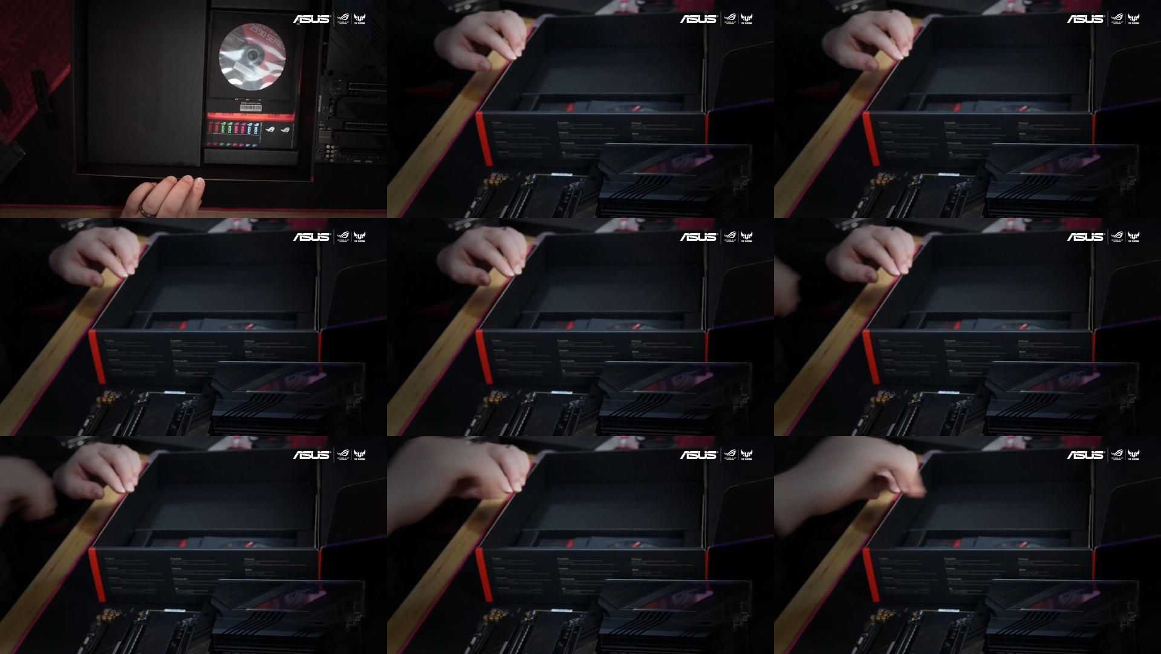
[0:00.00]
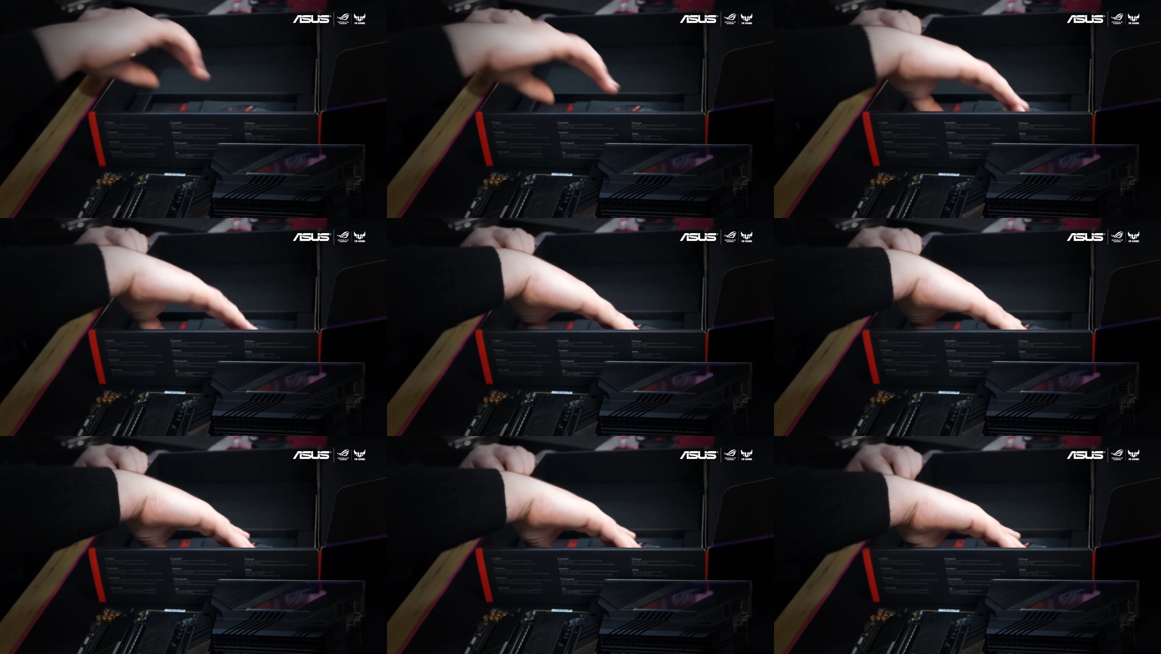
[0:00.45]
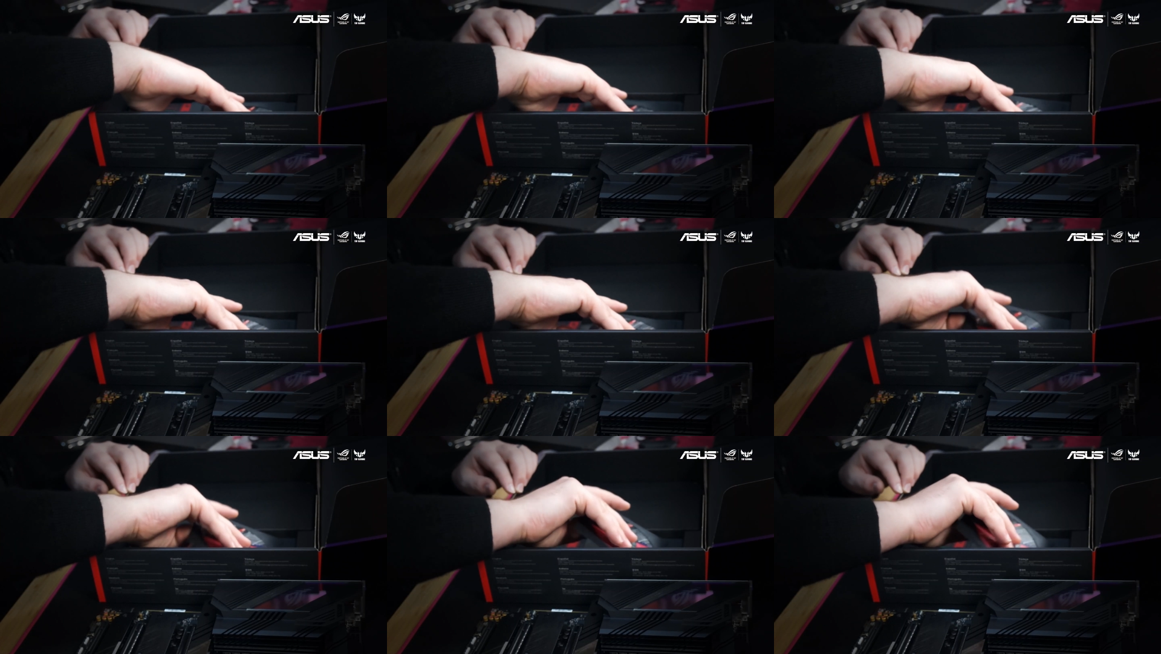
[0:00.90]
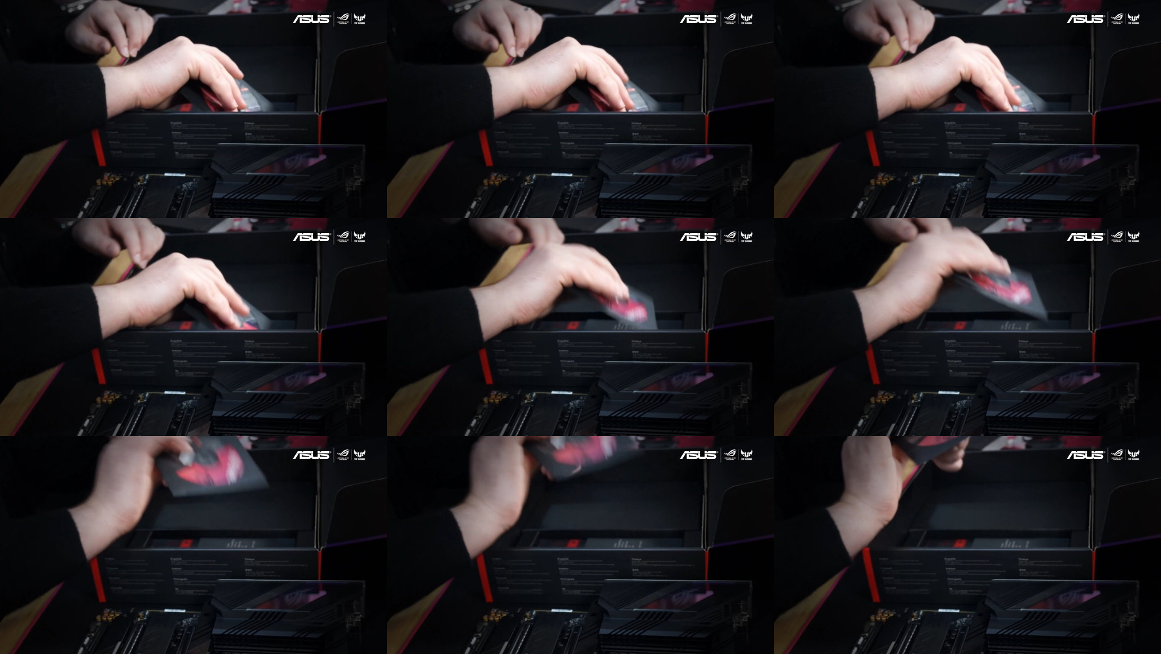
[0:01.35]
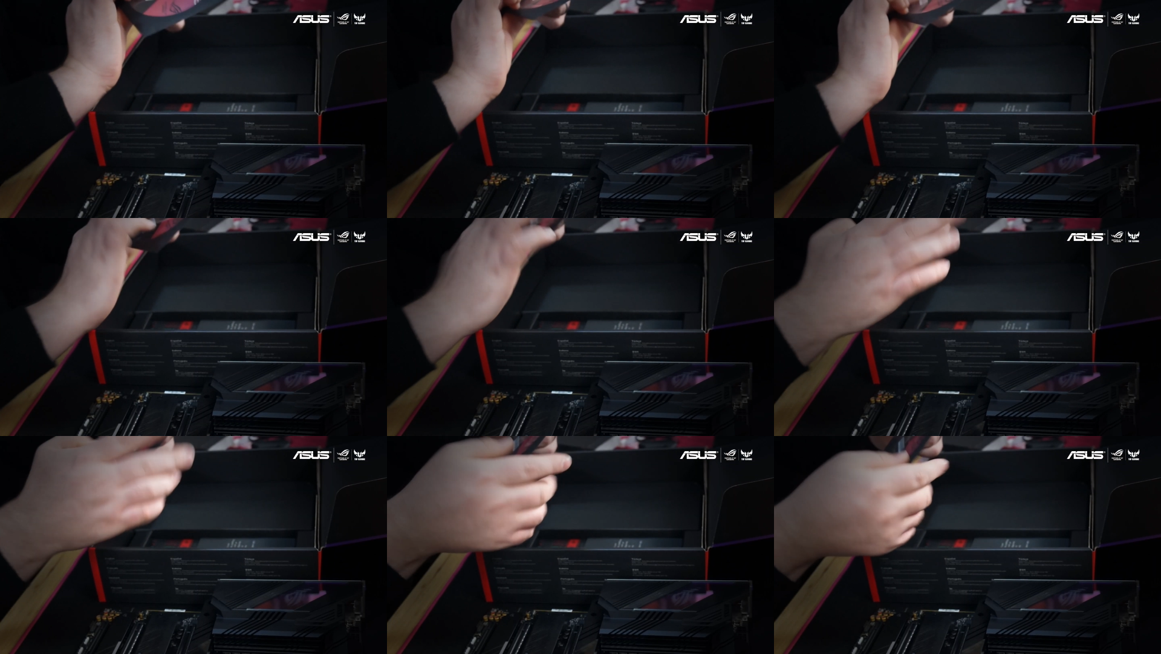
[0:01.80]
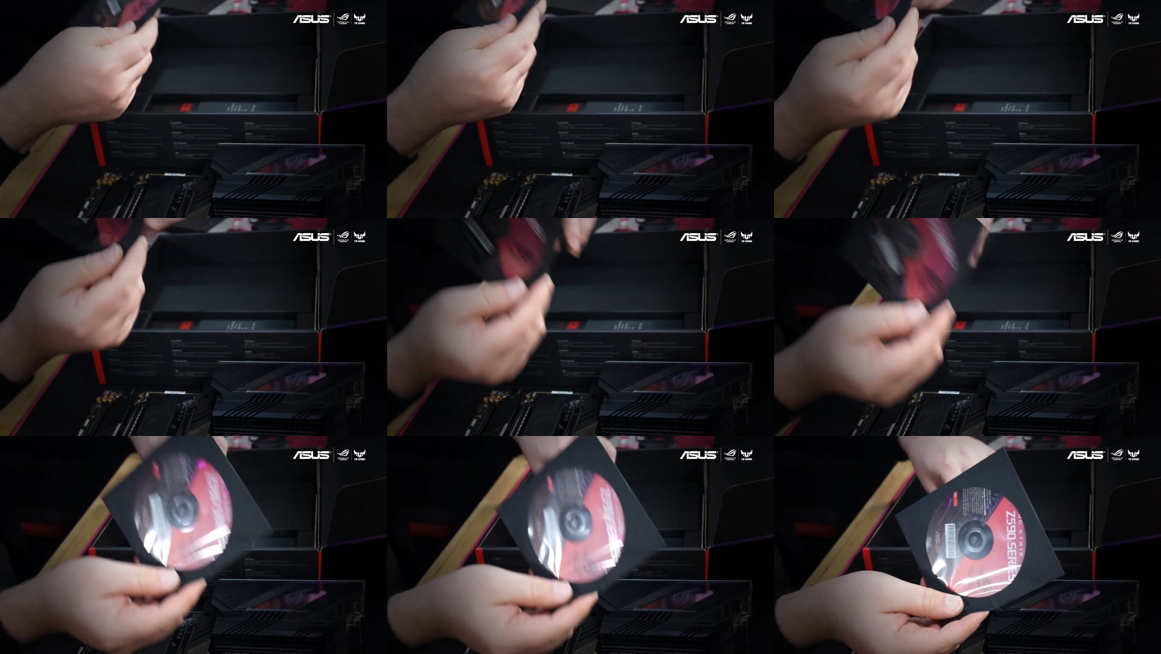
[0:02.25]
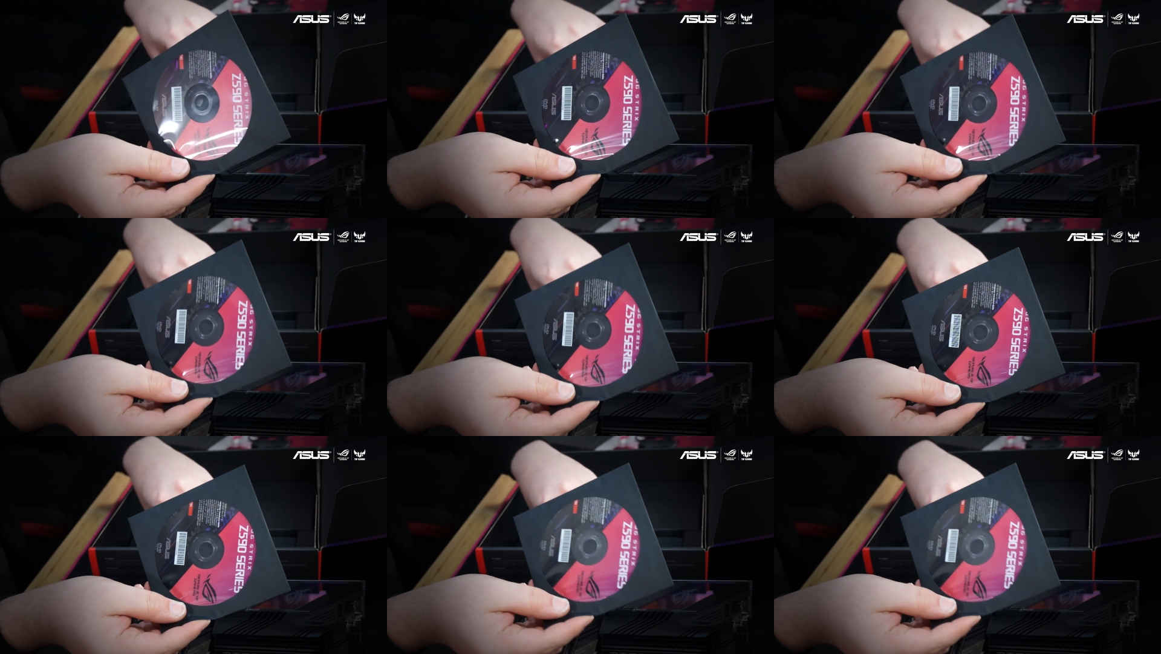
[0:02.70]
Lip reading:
Nobody's mouth can be seen.